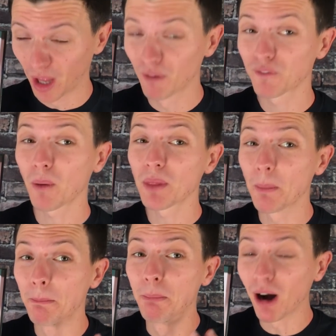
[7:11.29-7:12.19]
From the
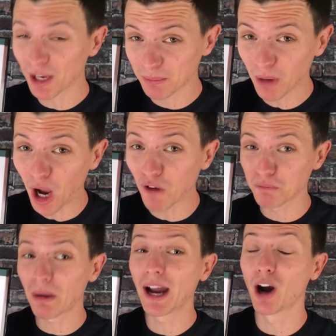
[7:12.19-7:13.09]
bottom
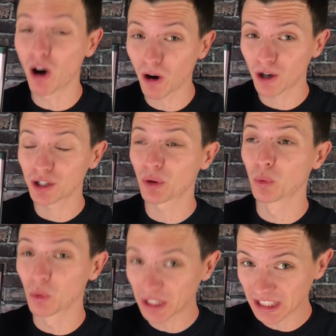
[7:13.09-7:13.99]
of my heart,
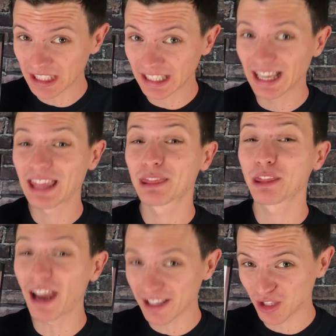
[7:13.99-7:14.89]
really,
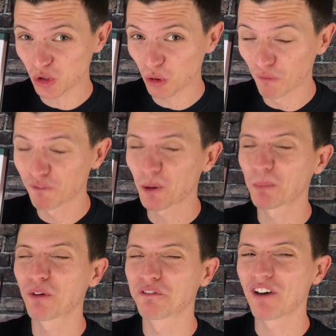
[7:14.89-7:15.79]
thank you for
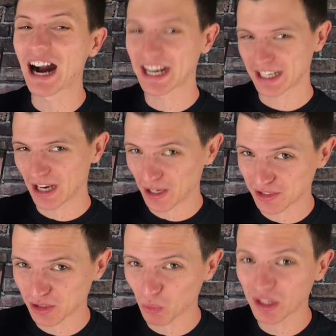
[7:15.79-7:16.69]
providing
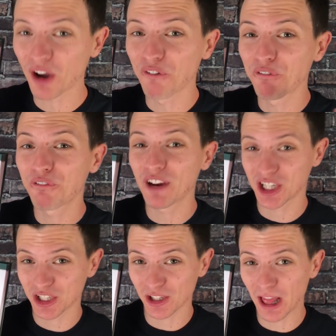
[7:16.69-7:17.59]
us with
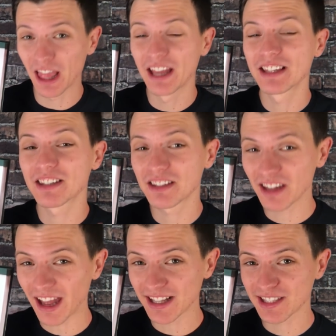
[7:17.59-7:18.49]
official
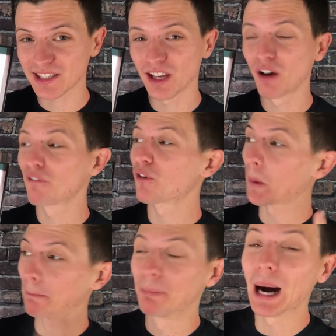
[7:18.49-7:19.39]
stats
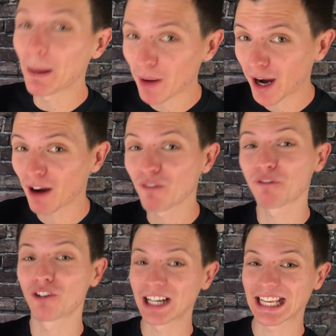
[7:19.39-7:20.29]
for Baba
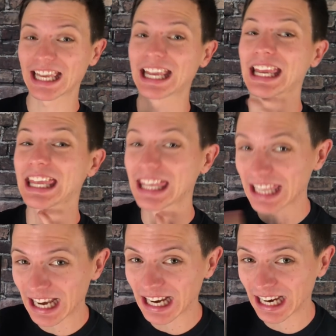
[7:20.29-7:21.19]
freaking
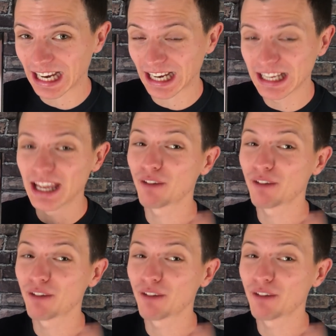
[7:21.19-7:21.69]
Yaga.